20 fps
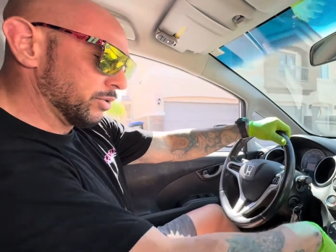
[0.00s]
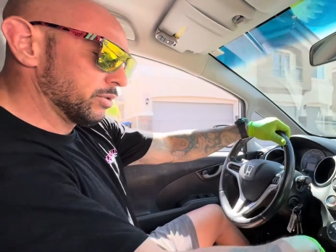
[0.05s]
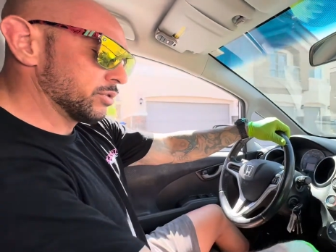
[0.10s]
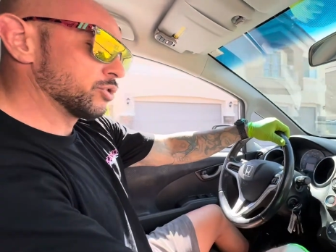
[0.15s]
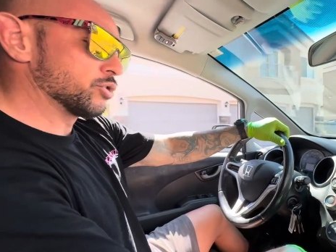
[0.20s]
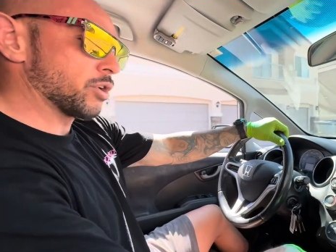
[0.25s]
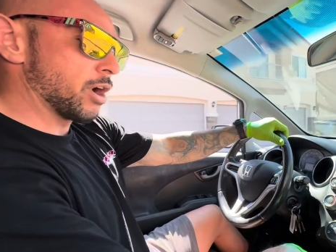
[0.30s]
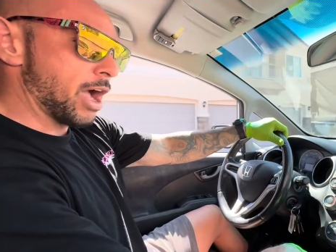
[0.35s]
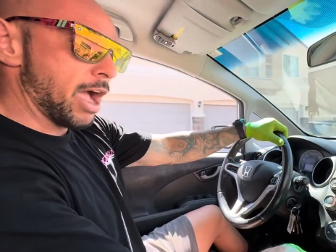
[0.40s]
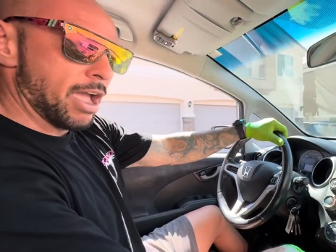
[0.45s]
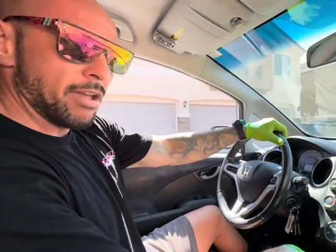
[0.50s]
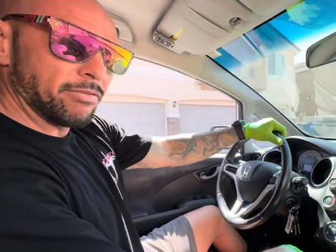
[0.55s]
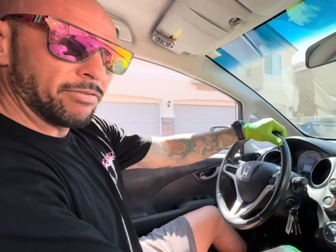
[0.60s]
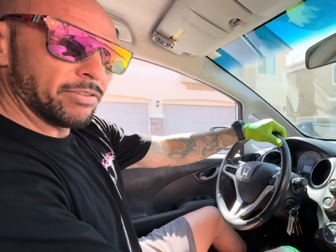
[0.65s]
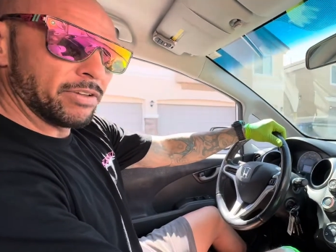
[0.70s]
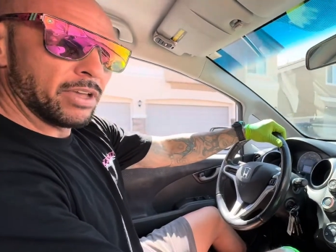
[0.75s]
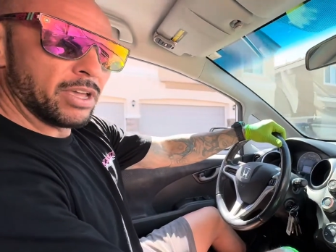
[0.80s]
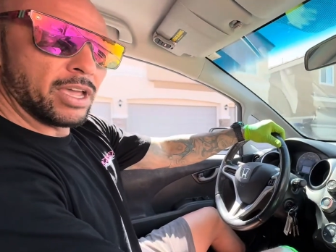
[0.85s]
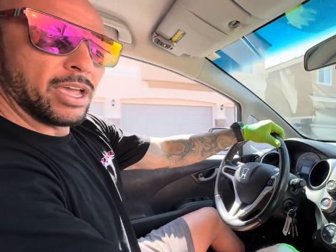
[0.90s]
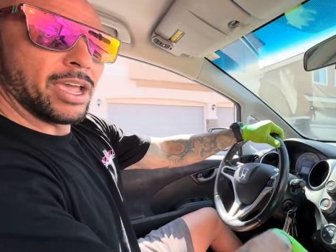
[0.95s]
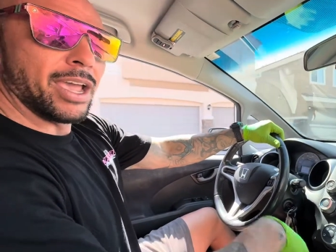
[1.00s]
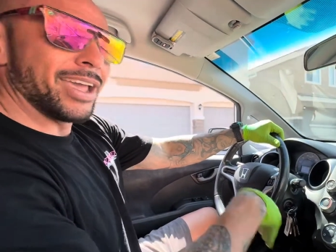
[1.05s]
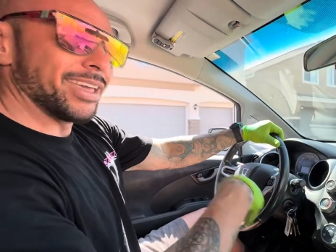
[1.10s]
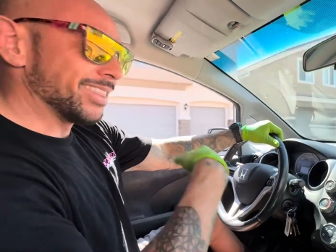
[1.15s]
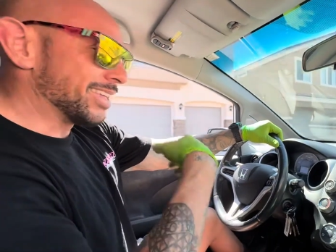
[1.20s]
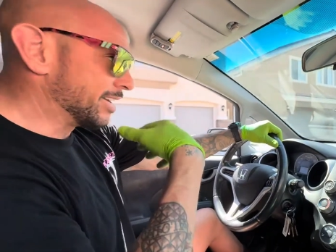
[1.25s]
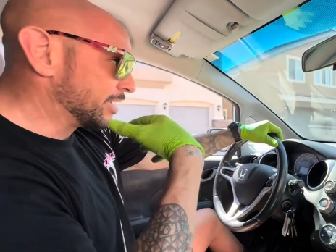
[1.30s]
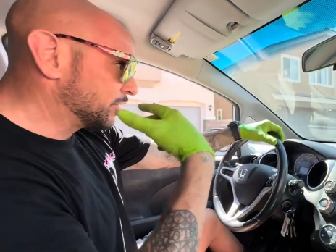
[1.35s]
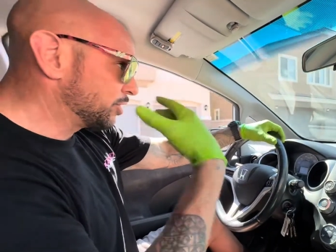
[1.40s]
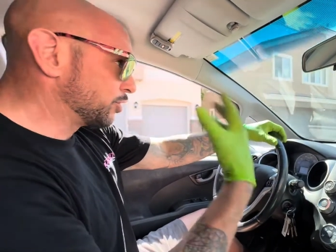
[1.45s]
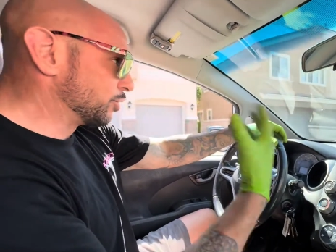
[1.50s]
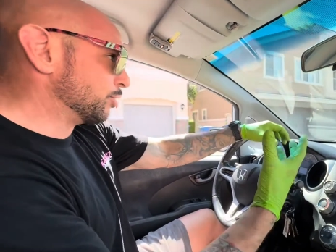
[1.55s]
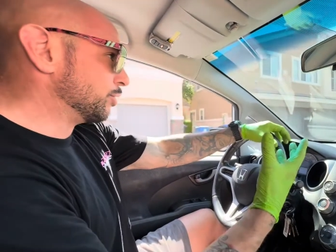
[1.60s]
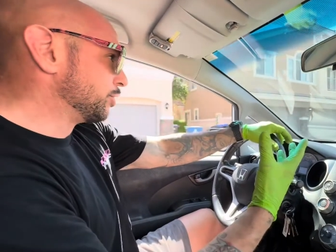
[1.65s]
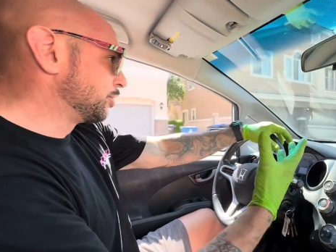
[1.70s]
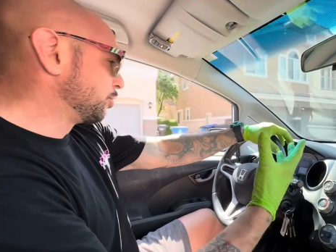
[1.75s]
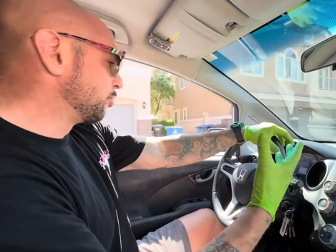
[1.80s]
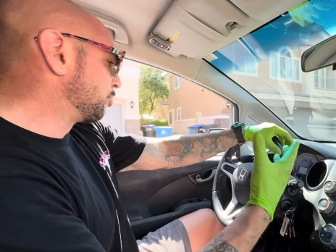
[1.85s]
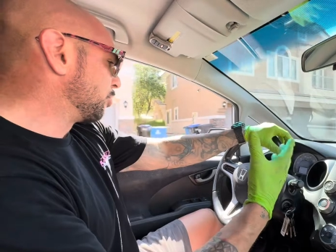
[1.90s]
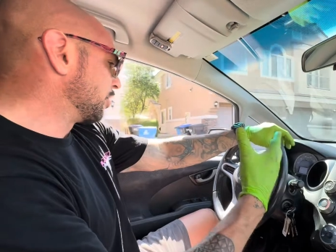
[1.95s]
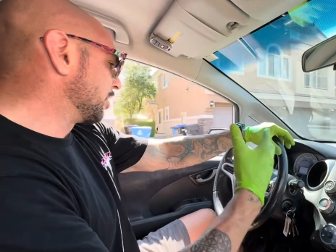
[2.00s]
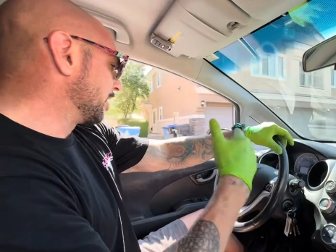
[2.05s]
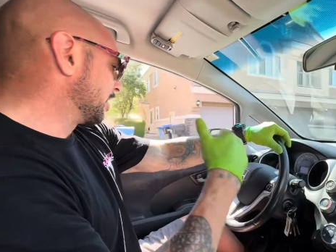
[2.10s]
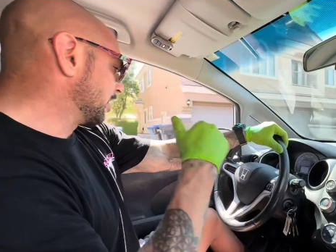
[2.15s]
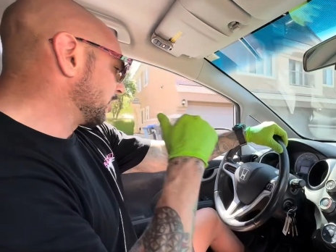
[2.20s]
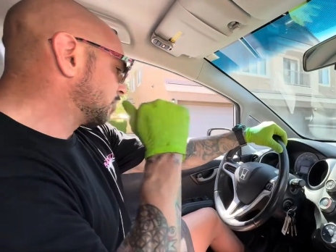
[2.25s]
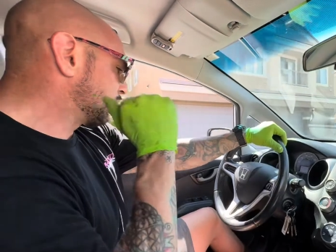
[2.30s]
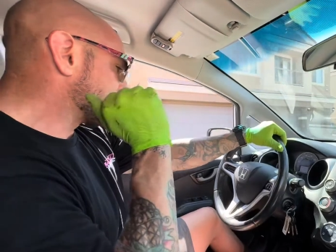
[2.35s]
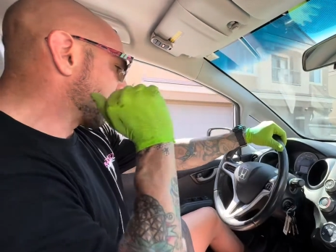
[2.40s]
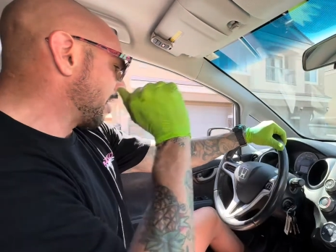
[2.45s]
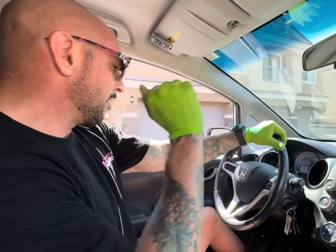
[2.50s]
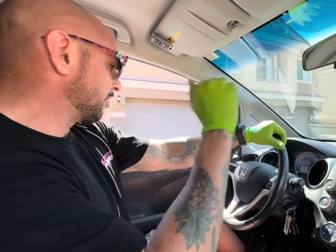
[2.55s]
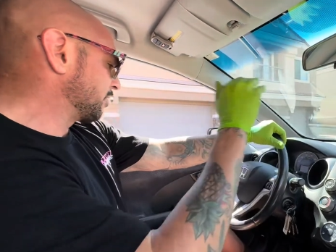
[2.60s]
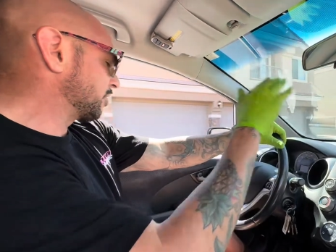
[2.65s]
drive, and then as soon as you put it into drive, it